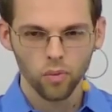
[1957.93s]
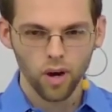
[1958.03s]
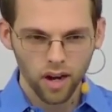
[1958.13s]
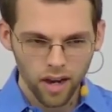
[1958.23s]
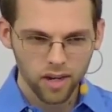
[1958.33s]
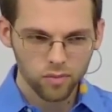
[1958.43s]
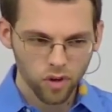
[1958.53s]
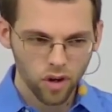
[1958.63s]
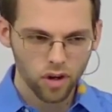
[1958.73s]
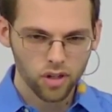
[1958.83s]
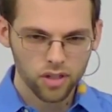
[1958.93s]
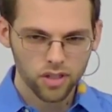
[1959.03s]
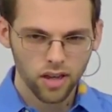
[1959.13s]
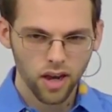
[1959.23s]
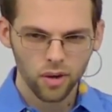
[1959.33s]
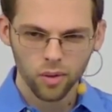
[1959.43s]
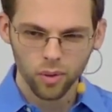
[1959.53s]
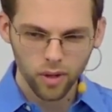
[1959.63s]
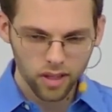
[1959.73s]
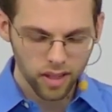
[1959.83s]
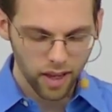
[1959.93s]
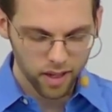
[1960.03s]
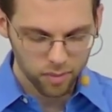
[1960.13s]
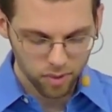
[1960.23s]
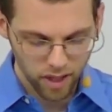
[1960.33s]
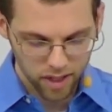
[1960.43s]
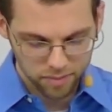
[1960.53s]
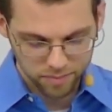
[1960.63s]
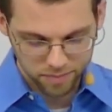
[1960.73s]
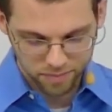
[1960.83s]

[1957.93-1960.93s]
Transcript: when I am wronged, how quickly I complain.